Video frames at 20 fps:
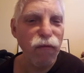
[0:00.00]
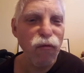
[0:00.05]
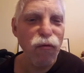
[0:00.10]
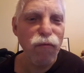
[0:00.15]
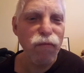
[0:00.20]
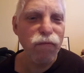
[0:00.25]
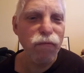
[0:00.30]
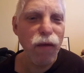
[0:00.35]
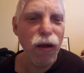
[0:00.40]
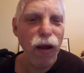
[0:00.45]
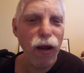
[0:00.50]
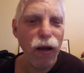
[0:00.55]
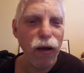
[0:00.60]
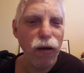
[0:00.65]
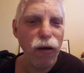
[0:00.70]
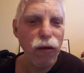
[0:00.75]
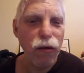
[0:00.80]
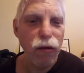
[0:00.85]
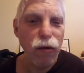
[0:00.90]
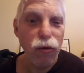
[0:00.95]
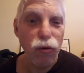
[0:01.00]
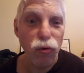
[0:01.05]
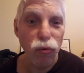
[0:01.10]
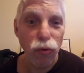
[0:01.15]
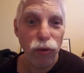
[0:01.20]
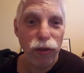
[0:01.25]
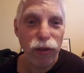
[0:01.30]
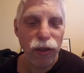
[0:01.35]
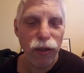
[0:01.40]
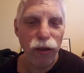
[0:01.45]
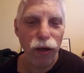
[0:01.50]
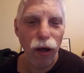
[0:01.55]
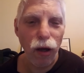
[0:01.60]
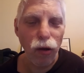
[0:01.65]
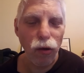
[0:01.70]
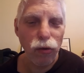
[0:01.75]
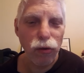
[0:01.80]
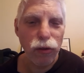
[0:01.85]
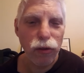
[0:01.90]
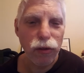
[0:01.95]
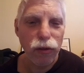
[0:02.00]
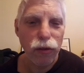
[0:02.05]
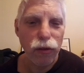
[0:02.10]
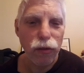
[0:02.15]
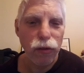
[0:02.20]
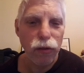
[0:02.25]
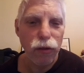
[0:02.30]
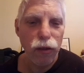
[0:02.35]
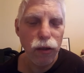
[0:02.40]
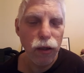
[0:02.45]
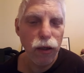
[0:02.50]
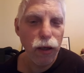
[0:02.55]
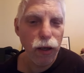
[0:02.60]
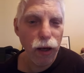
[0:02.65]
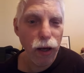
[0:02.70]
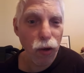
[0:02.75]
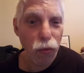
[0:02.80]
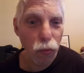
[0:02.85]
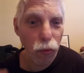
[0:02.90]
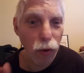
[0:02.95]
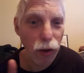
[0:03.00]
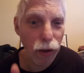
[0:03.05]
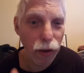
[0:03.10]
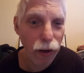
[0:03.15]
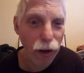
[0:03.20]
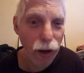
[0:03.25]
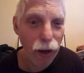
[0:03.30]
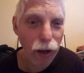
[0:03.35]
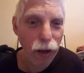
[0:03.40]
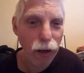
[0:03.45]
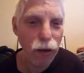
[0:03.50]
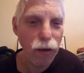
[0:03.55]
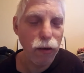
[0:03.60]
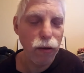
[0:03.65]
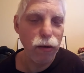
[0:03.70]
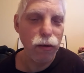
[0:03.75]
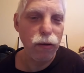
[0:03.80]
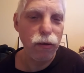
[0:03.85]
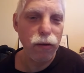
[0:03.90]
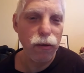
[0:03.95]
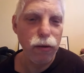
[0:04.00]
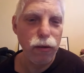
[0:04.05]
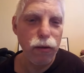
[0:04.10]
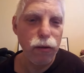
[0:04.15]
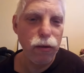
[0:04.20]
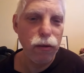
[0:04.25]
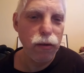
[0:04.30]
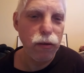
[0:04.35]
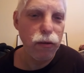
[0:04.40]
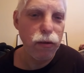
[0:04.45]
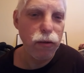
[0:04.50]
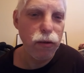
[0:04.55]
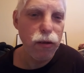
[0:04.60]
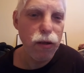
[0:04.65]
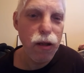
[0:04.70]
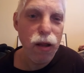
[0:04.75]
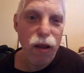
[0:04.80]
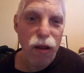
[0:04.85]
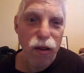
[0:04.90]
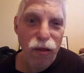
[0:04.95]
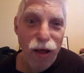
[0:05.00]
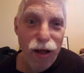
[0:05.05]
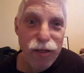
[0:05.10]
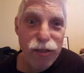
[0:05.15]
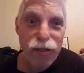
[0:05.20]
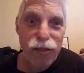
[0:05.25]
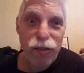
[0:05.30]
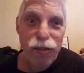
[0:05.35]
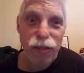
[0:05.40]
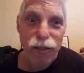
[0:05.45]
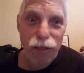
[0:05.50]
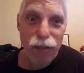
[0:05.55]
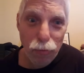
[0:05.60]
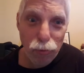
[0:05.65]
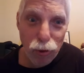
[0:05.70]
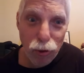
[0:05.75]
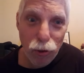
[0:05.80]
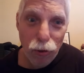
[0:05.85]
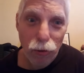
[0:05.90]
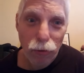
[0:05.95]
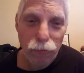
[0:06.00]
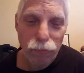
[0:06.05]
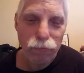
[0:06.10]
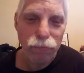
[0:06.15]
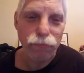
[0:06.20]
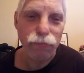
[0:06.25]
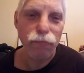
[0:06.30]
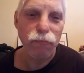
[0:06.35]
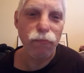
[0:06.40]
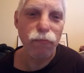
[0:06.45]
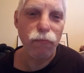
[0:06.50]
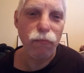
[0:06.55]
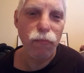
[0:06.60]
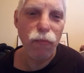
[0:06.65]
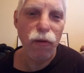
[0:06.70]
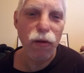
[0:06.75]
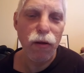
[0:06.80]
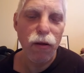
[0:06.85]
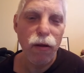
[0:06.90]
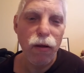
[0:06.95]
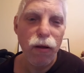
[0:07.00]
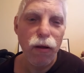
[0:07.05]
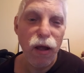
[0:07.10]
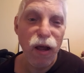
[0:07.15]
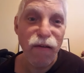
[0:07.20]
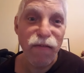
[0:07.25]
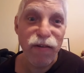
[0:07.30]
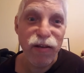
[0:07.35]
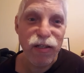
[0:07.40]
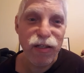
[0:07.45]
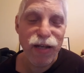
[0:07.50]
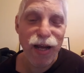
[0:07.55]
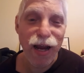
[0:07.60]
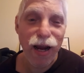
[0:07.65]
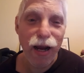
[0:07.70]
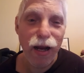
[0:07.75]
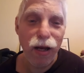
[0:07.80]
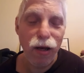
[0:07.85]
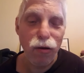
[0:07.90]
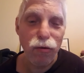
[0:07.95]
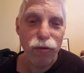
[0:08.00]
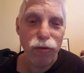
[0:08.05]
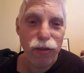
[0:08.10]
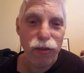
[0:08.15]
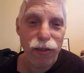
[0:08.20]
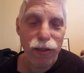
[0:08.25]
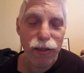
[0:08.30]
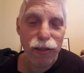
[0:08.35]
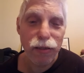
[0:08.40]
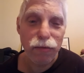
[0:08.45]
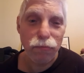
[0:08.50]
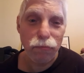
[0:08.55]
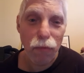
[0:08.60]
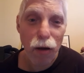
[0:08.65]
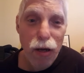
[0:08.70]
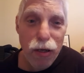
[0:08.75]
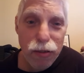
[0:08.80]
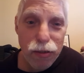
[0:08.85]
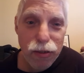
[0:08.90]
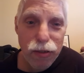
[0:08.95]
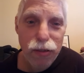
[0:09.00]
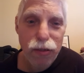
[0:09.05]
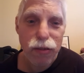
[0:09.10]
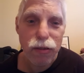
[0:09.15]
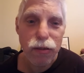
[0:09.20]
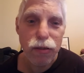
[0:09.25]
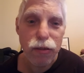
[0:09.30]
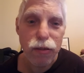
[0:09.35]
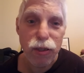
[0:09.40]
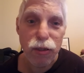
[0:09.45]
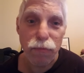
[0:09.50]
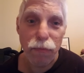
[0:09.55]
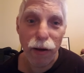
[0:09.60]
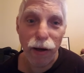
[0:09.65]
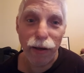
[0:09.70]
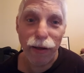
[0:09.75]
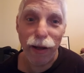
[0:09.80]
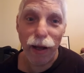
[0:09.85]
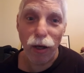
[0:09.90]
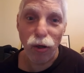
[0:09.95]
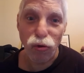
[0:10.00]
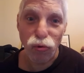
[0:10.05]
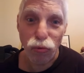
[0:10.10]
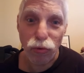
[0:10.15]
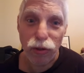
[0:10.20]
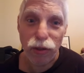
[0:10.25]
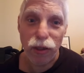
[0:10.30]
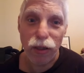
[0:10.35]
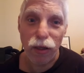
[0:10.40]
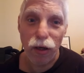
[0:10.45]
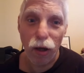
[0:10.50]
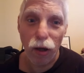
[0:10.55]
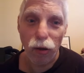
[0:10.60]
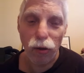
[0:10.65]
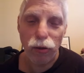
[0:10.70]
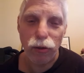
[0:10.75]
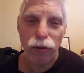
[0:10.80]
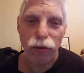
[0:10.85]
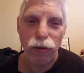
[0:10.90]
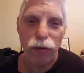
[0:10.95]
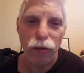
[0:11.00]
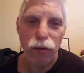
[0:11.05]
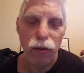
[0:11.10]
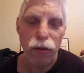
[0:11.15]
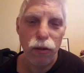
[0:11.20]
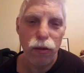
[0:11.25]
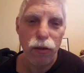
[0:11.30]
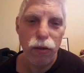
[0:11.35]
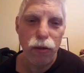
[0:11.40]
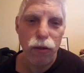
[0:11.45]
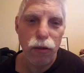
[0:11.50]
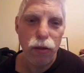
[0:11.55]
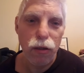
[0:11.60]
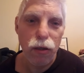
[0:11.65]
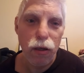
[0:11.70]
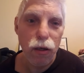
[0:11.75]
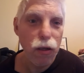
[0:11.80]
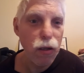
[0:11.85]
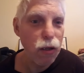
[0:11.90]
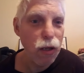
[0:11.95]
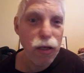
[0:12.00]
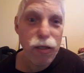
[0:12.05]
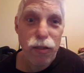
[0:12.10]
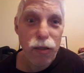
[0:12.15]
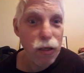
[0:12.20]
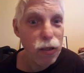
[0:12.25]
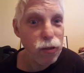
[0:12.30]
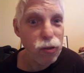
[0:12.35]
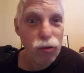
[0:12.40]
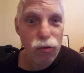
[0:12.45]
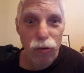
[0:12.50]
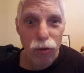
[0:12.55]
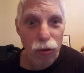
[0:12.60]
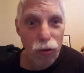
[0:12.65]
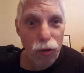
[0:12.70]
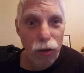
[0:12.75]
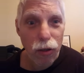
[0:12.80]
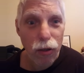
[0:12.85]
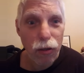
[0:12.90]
made $20 in 1 day, that's exceptional. If it's taken you 6 months to make that $20, that's not so good.